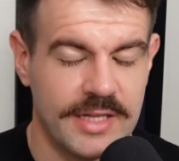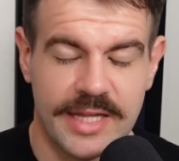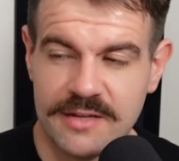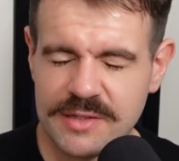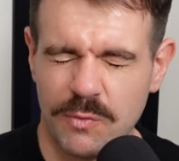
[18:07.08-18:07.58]

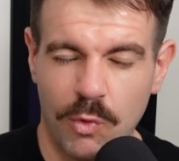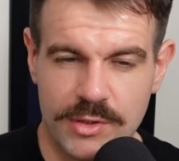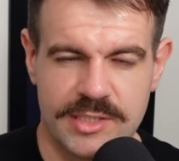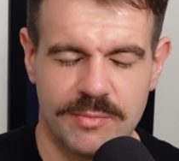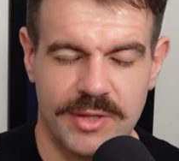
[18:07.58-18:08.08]
leaves and
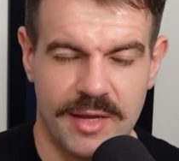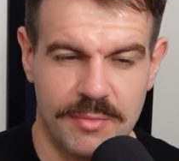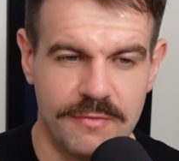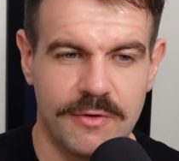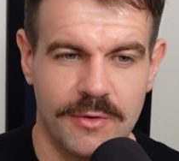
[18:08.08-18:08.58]
wants to play
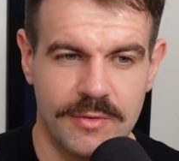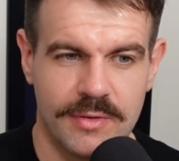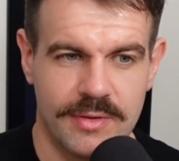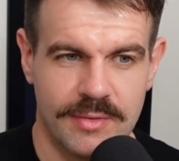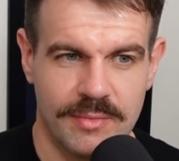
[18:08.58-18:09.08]
midfield,
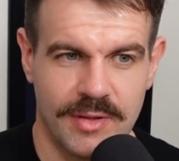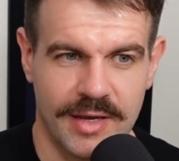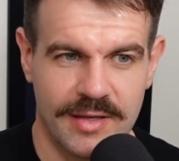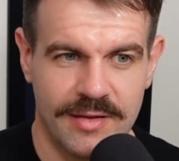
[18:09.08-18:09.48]
like